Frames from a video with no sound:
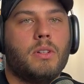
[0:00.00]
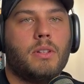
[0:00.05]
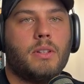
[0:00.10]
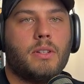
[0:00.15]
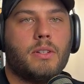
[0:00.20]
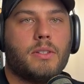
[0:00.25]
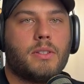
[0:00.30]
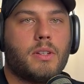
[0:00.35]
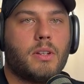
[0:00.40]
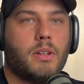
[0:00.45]

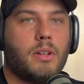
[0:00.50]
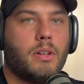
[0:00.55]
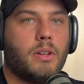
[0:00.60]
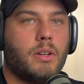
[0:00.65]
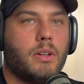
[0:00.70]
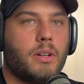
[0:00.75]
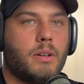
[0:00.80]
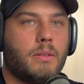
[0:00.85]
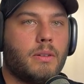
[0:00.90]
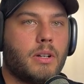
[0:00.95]

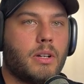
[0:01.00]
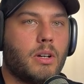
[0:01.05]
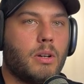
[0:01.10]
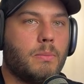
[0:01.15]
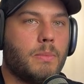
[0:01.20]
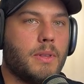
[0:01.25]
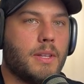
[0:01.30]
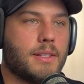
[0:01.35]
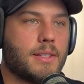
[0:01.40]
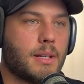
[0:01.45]
So I'm going to
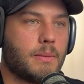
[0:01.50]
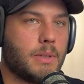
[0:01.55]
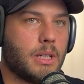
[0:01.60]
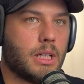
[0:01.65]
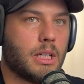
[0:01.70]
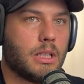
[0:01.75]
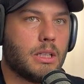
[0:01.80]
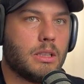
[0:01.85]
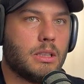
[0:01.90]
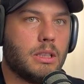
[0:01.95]
open this up
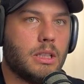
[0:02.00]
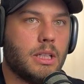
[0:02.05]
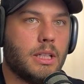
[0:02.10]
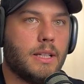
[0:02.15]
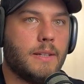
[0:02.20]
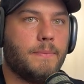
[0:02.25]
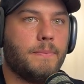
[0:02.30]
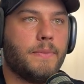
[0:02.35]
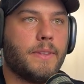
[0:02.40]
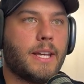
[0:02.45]
now
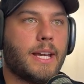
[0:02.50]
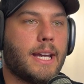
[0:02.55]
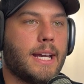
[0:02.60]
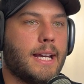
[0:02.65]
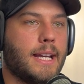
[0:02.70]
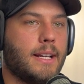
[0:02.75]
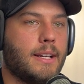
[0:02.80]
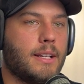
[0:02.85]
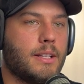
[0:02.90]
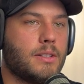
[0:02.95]

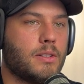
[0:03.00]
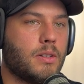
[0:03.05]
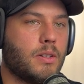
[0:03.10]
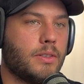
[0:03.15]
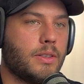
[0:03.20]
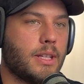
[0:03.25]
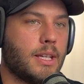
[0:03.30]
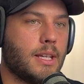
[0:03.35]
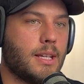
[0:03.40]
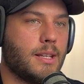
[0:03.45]
and it's
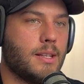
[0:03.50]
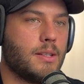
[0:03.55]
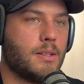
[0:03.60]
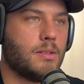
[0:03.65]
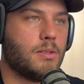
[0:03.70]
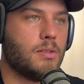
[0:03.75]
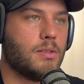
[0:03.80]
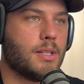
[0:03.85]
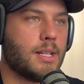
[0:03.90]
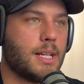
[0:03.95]
got
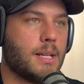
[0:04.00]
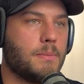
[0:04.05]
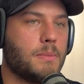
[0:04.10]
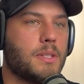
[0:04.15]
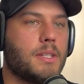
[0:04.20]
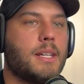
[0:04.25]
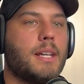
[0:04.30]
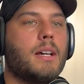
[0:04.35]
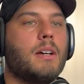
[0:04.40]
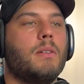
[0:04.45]
these
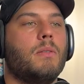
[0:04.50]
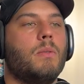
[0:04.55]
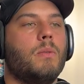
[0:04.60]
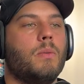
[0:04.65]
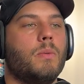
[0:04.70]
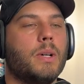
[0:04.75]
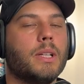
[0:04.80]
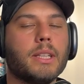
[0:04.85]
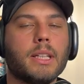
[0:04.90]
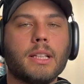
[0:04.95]
usernames. Now,
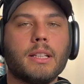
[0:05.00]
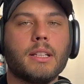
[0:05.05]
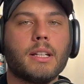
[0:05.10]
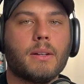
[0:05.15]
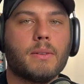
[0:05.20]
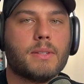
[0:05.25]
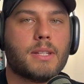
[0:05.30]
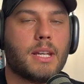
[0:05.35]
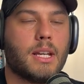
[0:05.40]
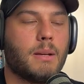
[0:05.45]
one thing that
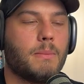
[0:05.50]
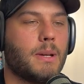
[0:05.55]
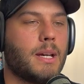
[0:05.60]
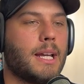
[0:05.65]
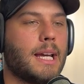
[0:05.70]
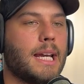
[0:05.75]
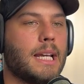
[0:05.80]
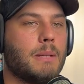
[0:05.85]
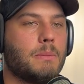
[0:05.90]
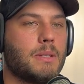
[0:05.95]
I was saying about
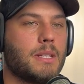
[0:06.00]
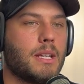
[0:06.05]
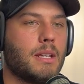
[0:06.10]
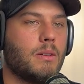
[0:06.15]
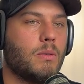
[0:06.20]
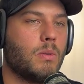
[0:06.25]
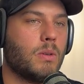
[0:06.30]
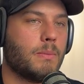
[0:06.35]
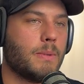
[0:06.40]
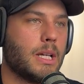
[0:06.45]

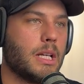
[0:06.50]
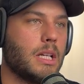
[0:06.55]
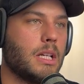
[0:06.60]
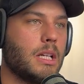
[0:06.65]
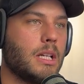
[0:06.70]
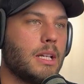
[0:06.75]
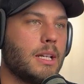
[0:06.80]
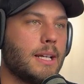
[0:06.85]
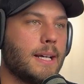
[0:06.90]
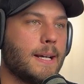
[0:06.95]
80%
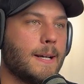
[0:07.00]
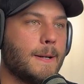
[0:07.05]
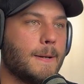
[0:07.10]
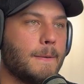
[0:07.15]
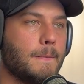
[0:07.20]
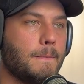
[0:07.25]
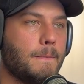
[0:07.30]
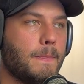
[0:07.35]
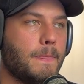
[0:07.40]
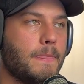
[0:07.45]
automated,
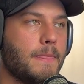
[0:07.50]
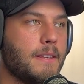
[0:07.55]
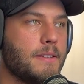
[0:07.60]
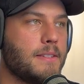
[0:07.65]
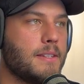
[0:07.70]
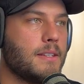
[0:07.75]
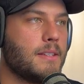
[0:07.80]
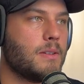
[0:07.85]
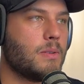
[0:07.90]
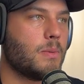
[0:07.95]
this
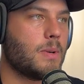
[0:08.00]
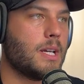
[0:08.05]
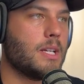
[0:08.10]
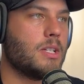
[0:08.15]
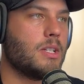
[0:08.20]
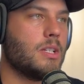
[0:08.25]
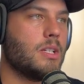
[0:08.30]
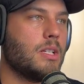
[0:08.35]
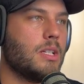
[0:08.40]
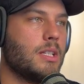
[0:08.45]

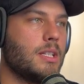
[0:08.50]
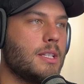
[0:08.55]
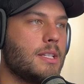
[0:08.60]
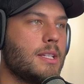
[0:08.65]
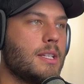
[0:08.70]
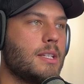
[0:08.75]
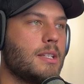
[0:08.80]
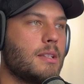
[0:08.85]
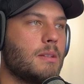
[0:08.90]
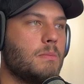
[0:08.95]

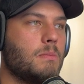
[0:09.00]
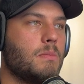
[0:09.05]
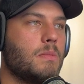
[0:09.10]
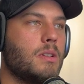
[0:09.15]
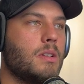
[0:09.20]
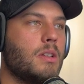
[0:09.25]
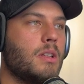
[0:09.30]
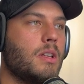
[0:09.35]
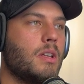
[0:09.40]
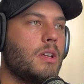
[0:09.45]
system,
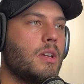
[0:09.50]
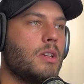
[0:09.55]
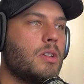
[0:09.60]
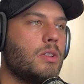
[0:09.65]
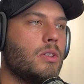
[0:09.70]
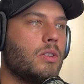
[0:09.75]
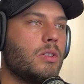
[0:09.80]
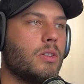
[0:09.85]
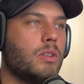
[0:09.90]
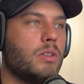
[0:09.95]

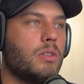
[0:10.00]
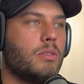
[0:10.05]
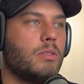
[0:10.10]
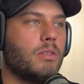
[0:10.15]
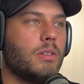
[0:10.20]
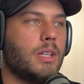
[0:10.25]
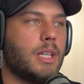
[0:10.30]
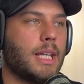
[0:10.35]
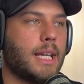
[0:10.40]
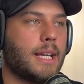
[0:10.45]
you
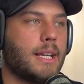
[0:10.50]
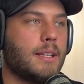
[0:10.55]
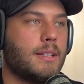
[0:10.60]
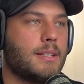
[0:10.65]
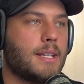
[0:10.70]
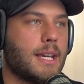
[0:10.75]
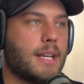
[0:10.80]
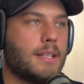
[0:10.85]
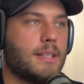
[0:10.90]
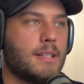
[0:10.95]
could
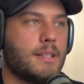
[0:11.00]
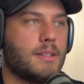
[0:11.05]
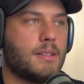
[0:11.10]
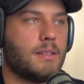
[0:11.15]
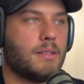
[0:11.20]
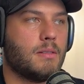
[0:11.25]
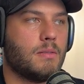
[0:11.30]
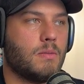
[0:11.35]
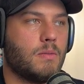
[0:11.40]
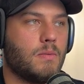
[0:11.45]
take
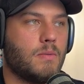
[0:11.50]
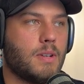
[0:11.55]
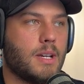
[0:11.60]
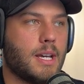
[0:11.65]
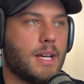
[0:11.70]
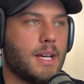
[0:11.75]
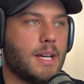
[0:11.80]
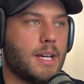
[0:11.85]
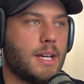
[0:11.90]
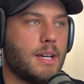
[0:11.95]
this
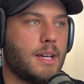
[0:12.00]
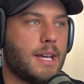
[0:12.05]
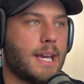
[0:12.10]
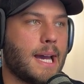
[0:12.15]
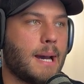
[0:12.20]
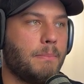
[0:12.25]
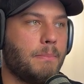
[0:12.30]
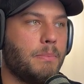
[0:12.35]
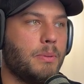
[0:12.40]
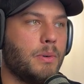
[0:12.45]

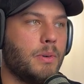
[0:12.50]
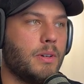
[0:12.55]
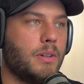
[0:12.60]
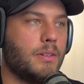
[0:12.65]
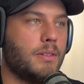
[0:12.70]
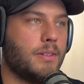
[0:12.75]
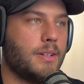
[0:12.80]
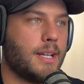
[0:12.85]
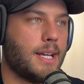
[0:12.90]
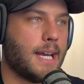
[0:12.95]

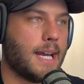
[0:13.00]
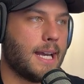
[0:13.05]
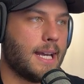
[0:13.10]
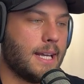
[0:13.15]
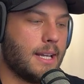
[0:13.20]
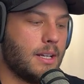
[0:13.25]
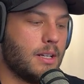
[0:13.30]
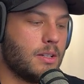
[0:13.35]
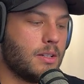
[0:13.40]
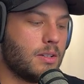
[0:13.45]
output
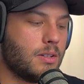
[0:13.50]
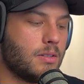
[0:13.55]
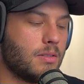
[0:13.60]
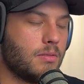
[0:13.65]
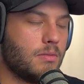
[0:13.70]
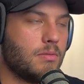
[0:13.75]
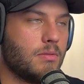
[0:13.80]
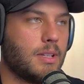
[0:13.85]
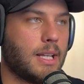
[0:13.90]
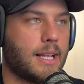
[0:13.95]
and
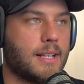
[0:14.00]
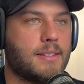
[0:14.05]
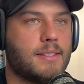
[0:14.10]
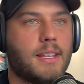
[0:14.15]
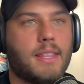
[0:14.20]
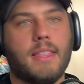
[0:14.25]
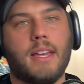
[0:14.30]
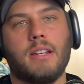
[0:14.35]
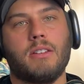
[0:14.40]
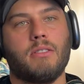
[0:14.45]

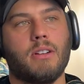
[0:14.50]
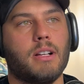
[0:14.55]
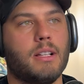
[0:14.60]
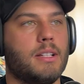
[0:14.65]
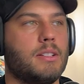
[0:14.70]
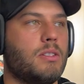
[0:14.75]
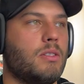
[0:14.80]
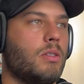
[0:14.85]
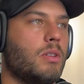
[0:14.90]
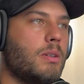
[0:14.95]
send that
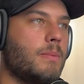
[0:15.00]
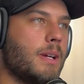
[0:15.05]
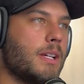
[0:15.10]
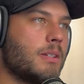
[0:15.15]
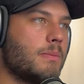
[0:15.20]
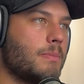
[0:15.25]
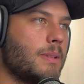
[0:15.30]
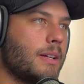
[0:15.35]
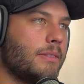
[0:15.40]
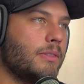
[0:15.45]
directly to your
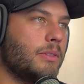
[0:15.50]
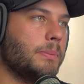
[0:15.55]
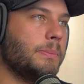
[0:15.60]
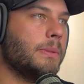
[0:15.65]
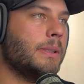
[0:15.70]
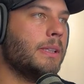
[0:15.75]
automation platform.